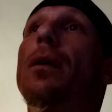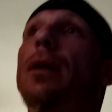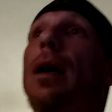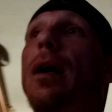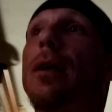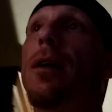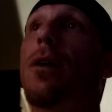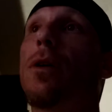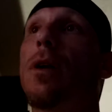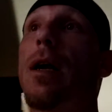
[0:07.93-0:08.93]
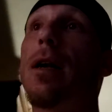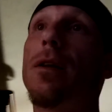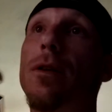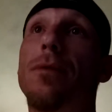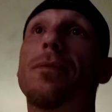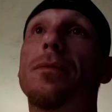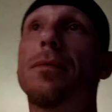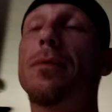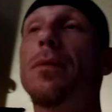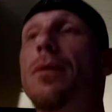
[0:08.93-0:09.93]
Now, I know a lot of you
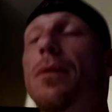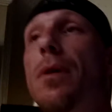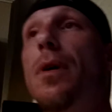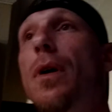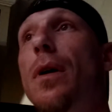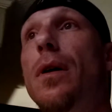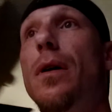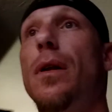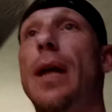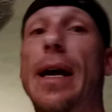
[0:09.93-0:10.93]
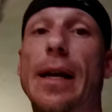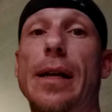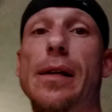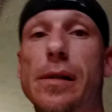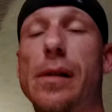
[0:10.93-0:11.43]
ladies